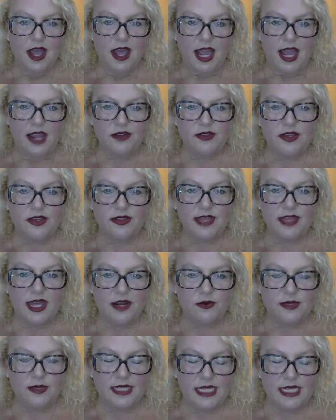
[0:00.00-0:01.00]
i also thought
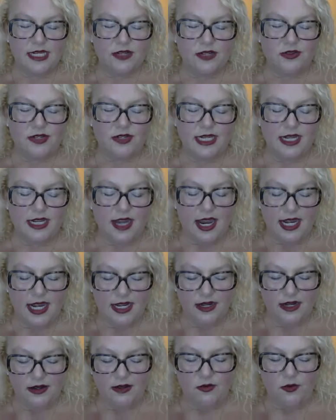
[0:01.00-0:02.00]
it was interesting i
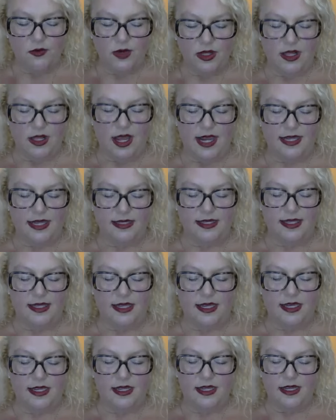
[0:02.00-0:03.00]
didn't realize
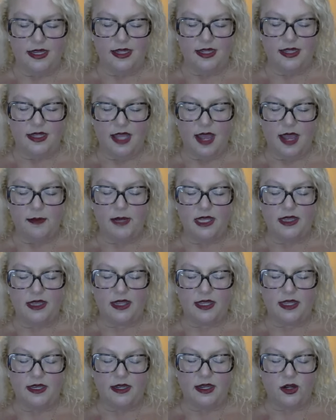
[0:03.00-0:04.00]
that i mean
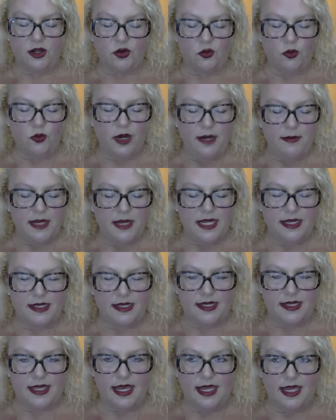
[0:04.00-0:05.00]
the
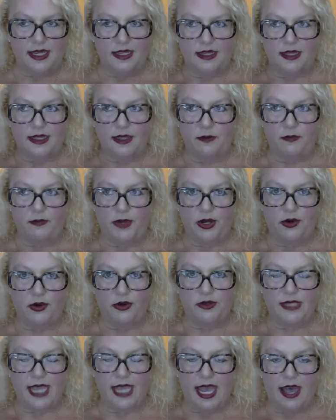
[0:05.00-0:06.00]
agreements that the
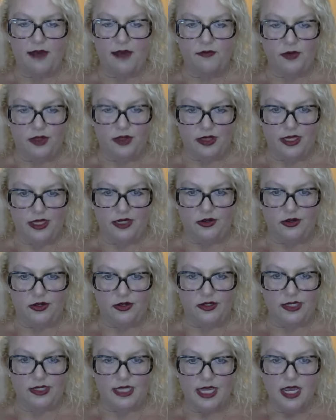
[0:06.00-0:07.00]
bureaus have with
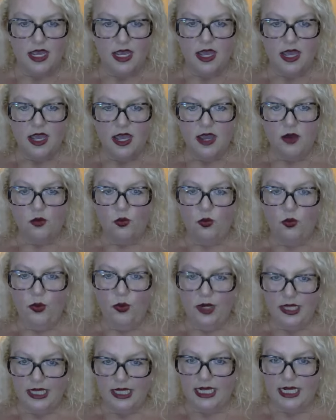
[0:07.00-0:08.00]
lenders
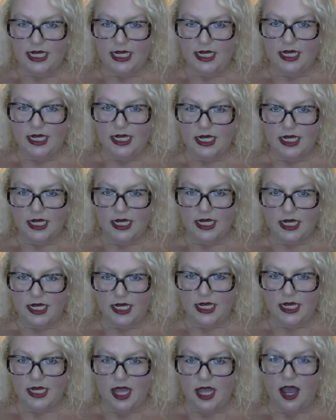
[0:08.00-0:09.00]
really
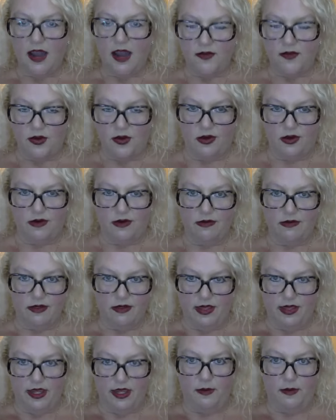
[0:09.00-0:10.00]
cover
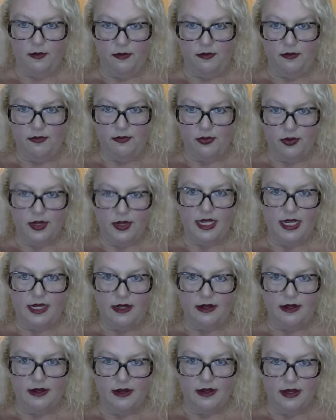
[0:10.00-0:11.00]
them
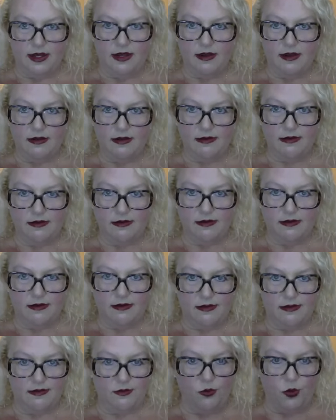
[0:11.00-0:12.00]
pretty
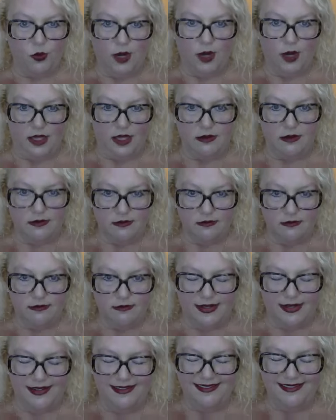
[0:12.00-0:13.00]
well
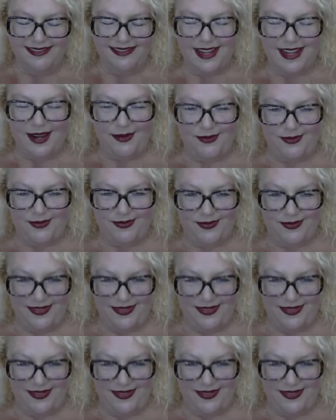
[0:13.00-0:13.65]
Yes.